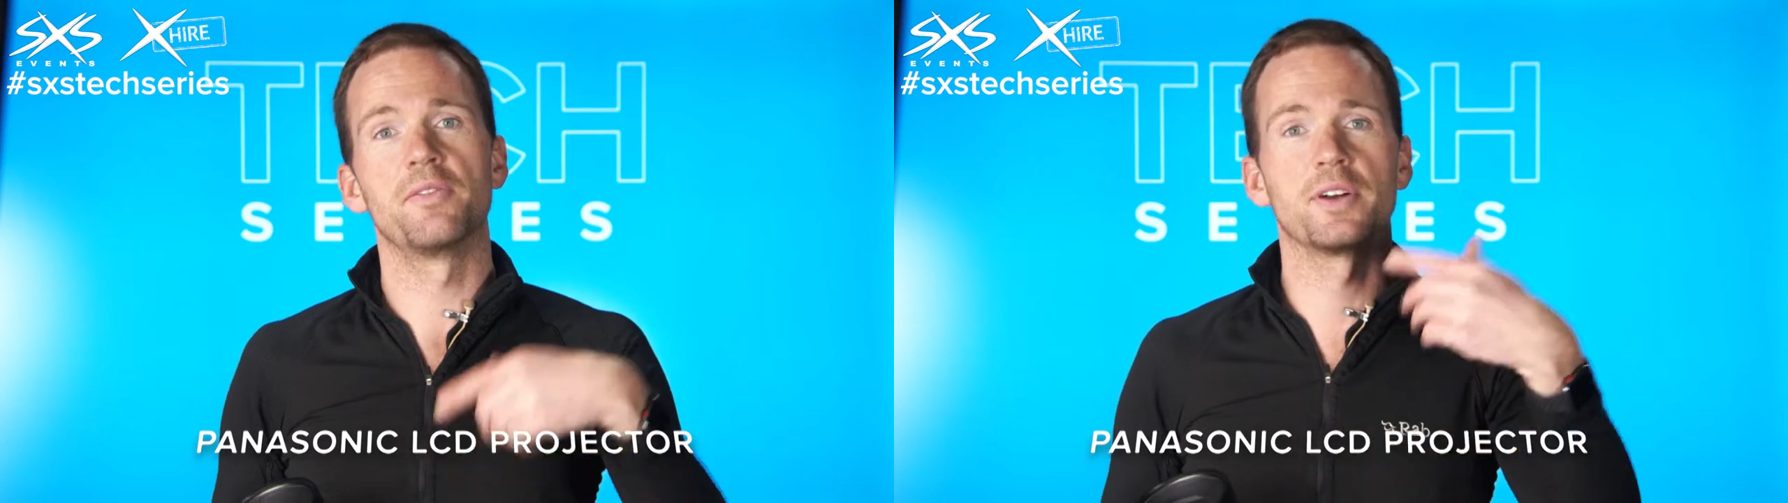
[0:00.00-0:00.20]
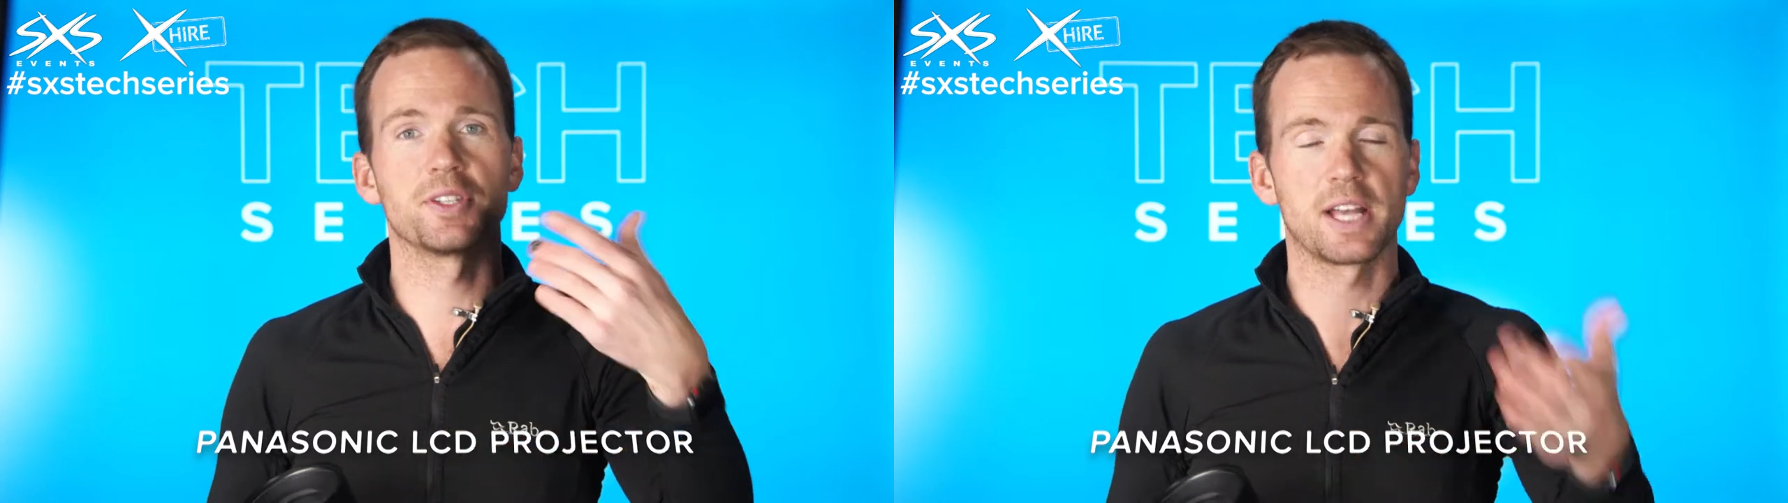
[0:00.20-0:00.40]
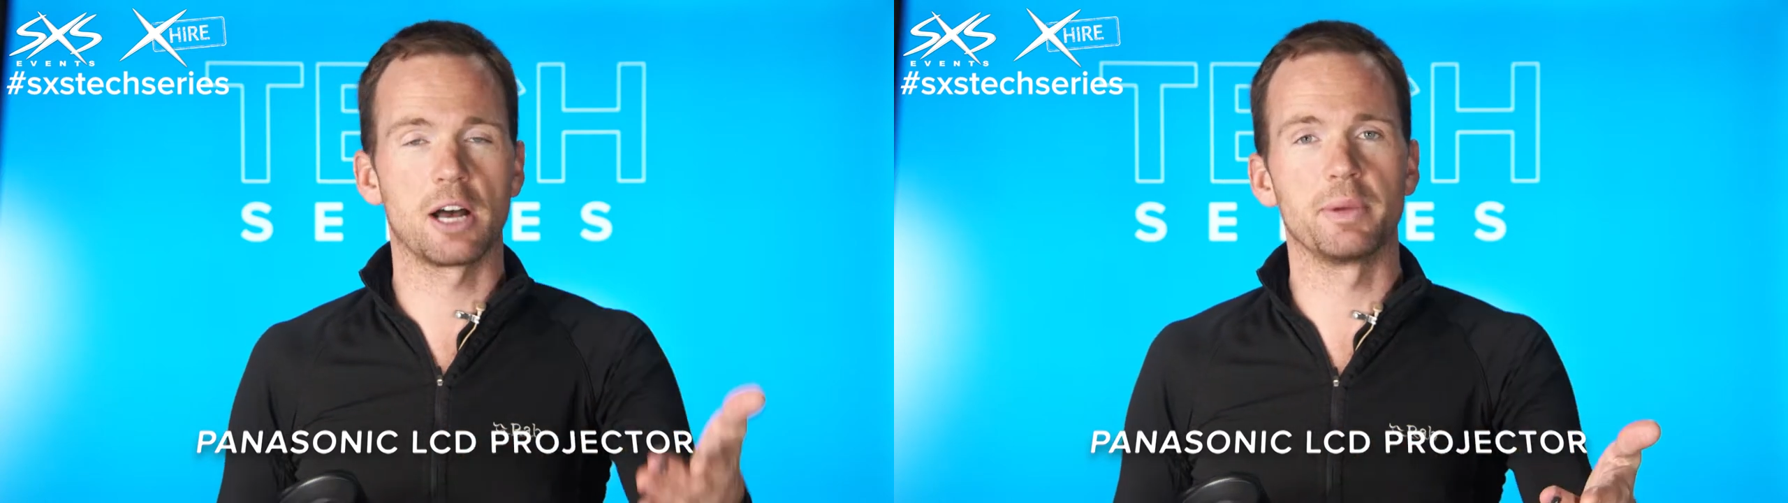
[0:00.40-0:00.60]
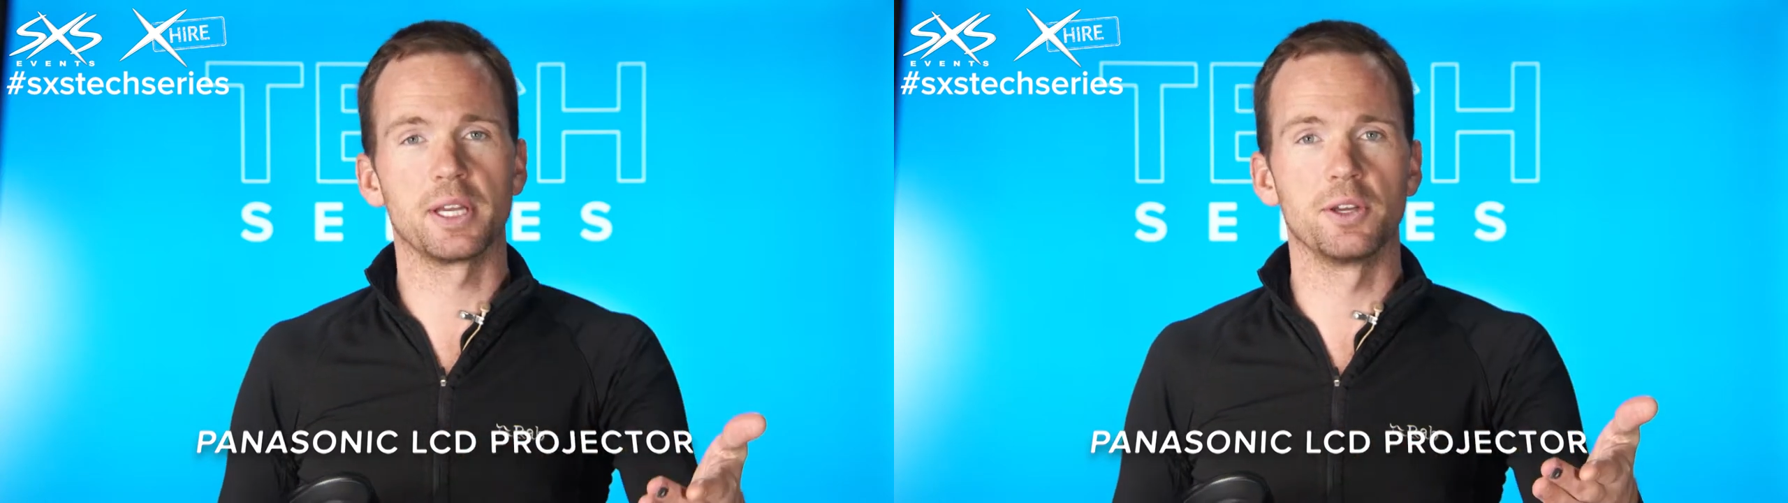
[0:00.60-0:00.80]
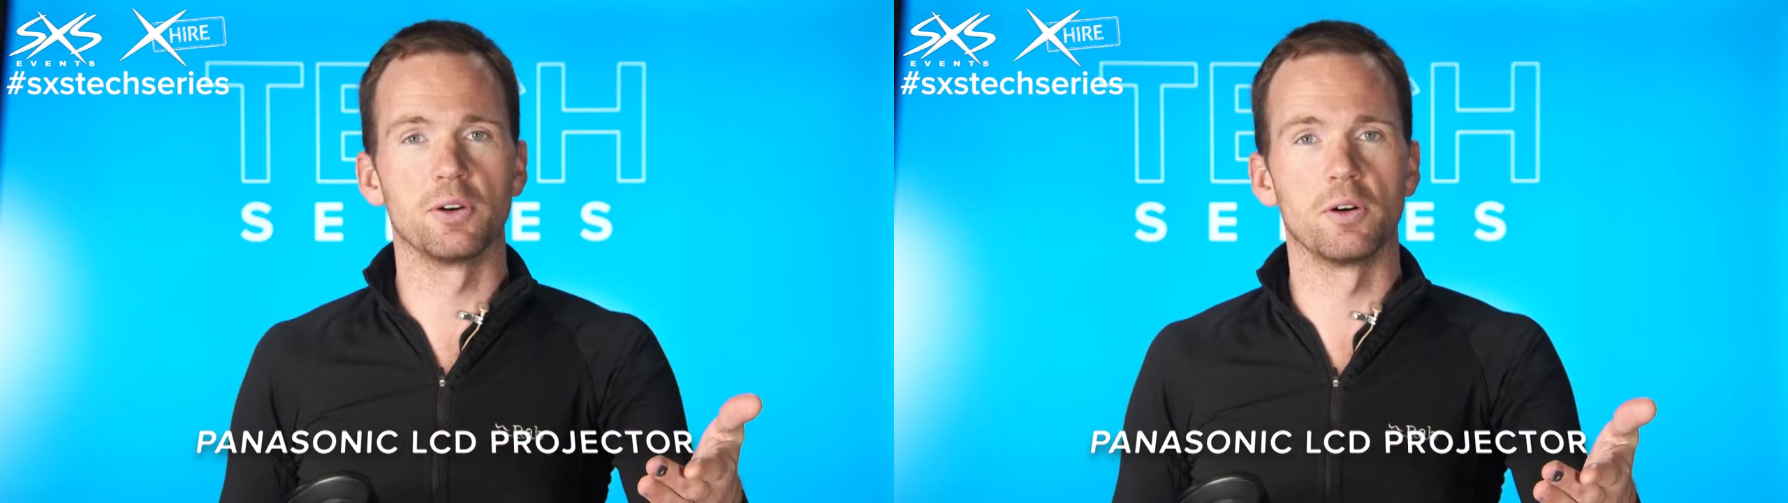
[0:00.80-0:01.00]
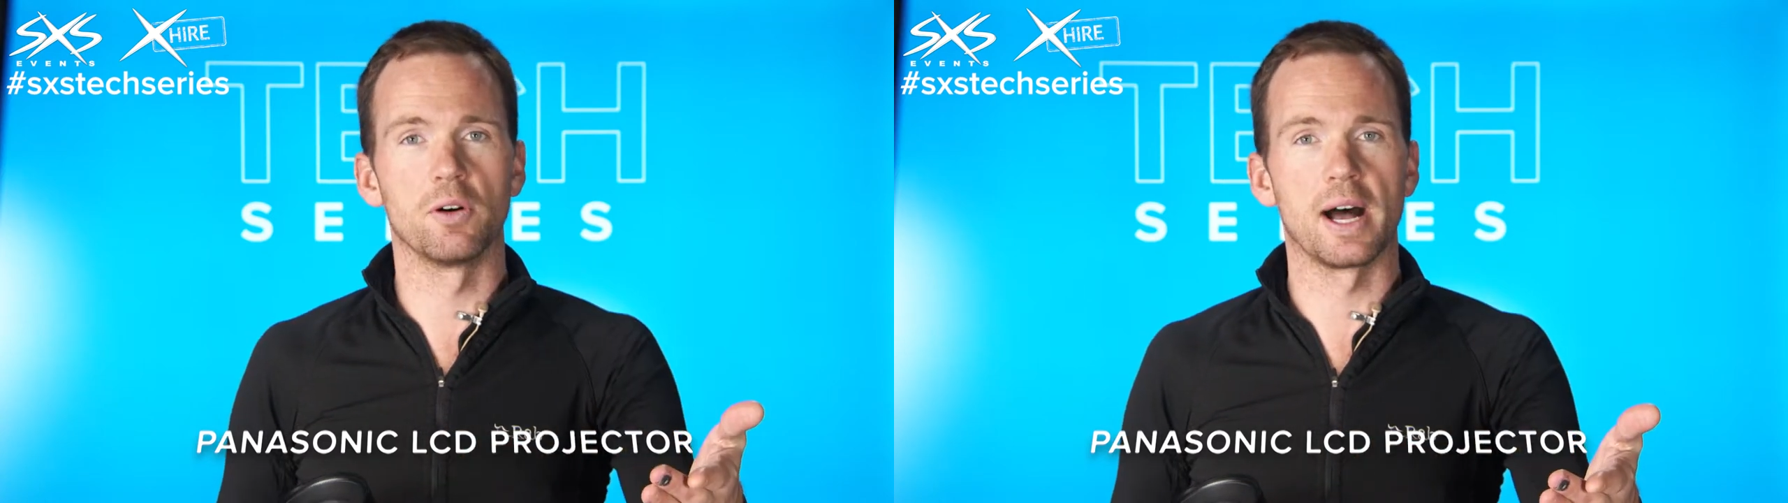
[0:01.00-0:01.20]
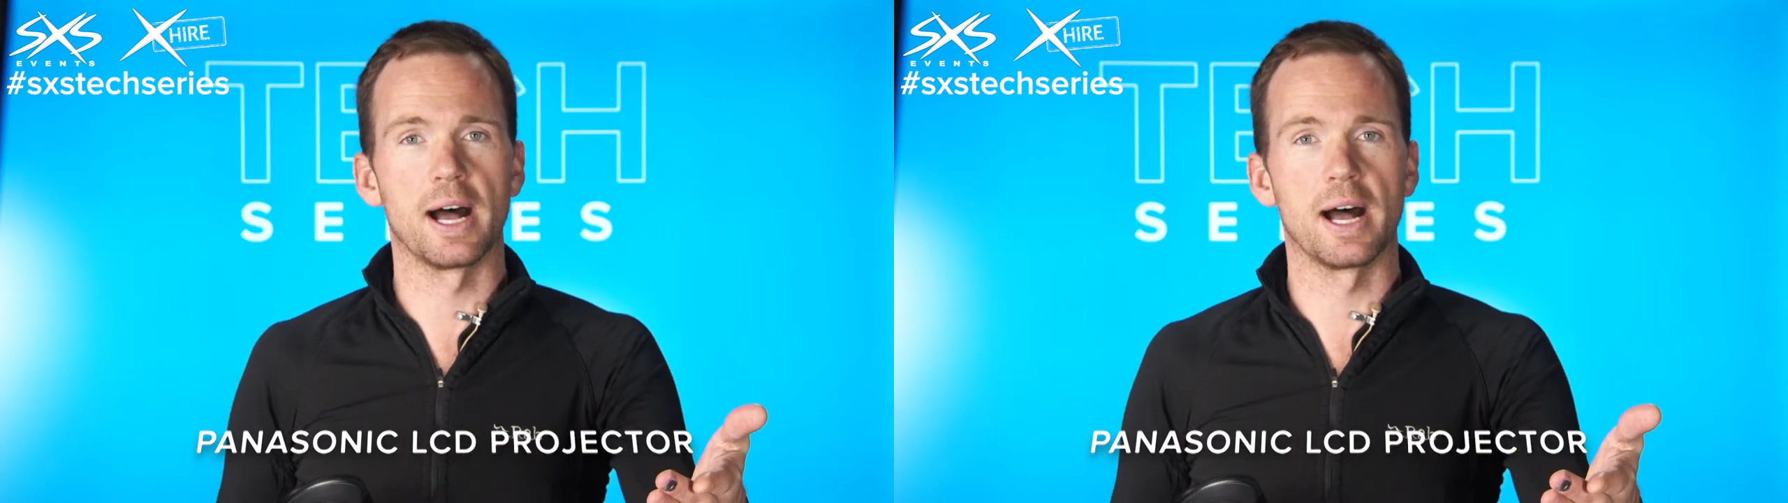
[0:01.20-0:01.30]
versus how big your